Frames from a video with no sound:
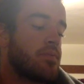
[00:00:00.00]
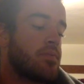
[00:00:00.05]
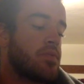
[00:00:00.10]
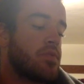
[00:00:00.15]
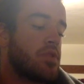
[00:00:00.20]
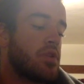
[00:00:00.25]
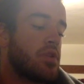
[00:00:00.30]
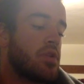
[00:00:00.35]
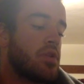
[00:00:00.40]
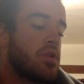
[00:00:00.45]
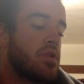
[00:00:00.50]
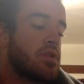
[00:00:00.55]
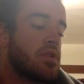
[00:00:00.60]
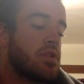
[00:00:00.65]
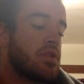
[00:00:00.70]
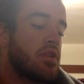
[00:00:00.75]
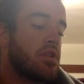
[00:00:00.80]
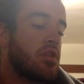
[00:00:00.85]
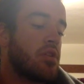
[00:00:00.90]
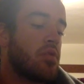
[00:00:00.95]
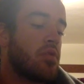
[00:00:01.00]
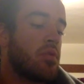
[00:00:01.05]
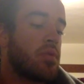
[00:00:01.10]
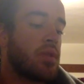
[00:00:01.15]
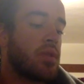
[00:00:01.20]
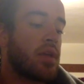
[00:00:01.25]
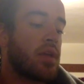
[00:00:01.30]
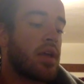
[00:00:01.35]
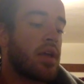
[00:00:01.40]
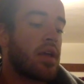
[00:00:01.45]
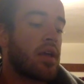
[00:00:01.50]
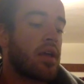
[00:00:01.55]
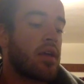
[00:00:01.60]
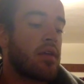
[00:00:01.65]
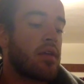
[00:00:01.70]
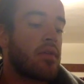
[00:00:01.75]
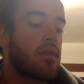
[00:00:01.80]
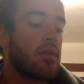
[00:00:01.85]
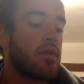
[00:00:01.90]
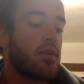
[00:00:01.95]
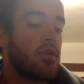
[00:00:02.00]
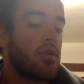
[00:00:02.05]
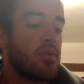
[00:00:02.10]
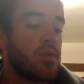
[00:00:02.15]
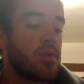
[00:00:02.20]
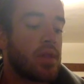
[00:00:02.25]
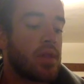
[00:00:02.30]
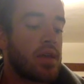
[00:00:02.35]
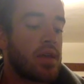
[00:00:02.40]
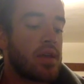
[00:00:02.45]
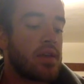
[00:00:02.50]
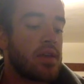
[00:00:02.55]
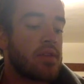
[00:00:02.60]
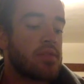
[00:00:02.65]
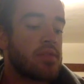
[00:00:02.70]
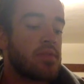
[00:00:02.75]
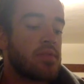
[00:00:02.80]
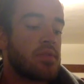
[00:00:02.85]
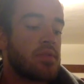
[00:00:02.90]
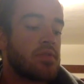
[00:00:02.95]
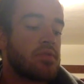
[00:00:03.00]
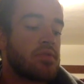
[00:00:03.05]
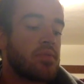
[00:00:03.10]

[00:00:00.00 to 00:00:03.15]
So as in, the note won't play, the note plays, but there's